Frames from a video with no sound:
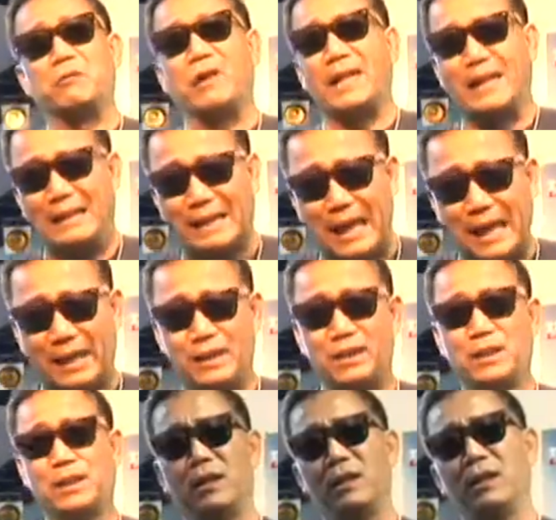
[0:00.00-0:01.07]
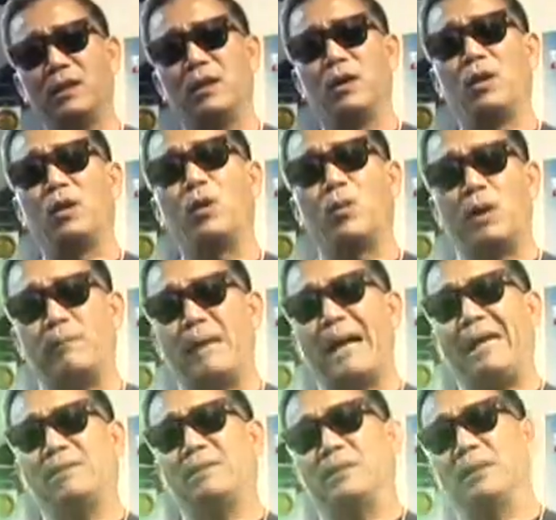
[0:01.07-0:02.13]
recognize who am
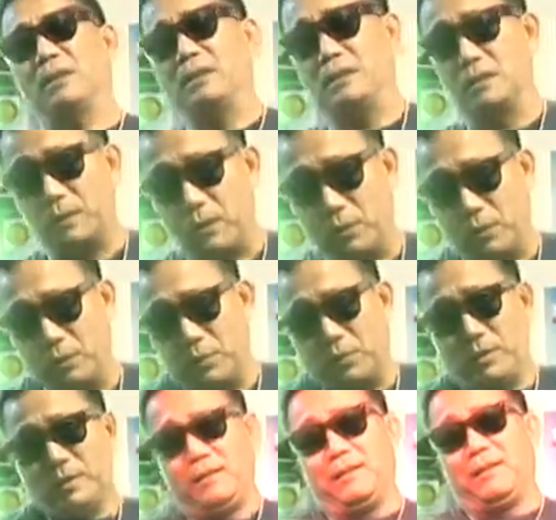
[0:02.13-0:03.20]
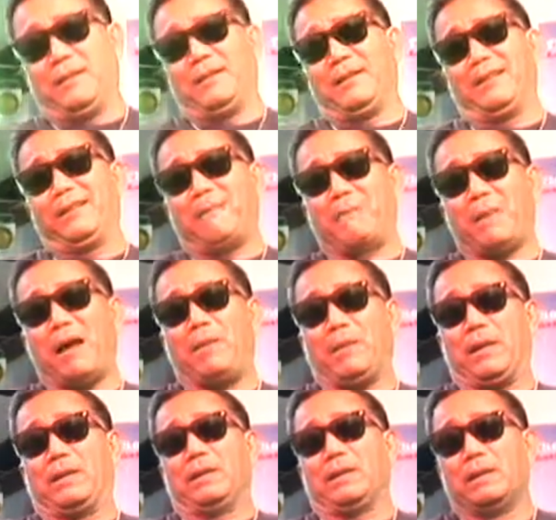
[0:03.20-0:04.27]
I, because you know, I
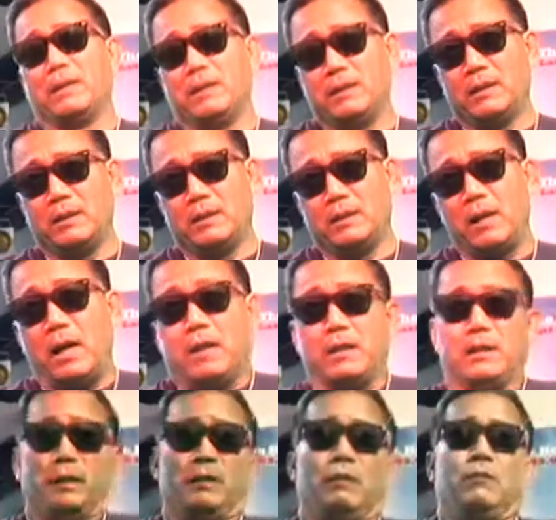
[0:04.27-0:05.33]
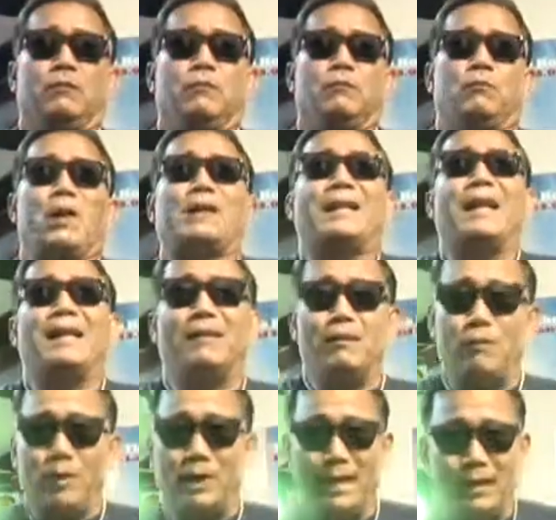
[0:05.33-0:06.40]
mean, what can
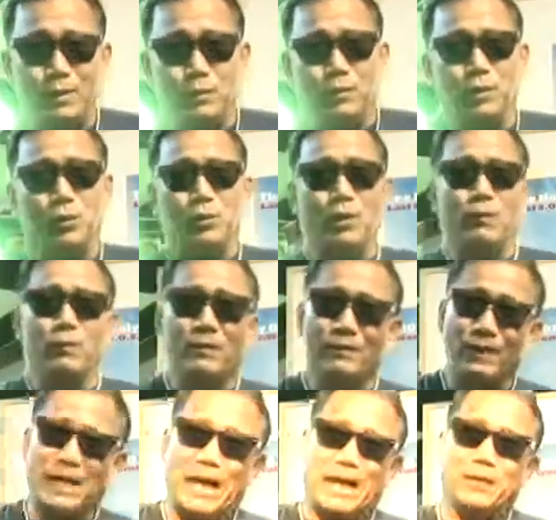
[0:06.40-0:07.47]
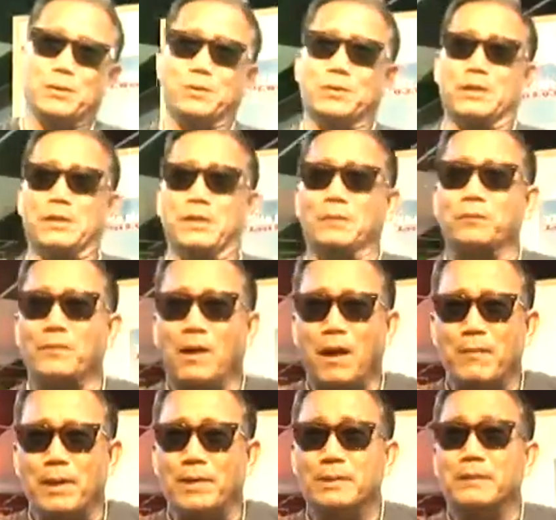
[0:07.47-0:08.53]
you do? What can I do? You know, I
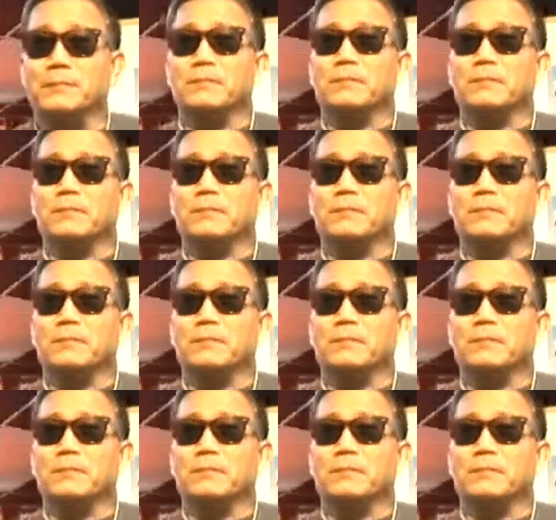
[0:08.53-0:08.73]
mean,